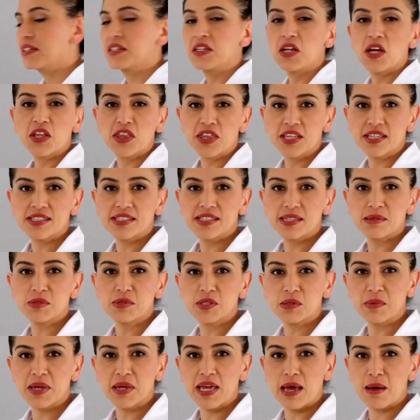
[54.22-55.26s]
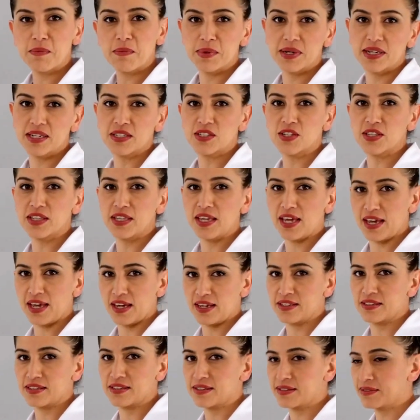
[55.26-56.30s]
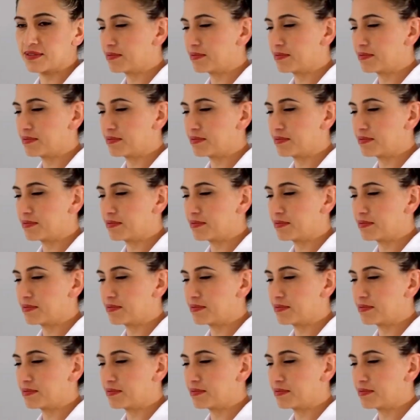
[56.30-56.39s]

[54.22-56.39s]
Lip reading: Nothing seems to be happening to the eggs.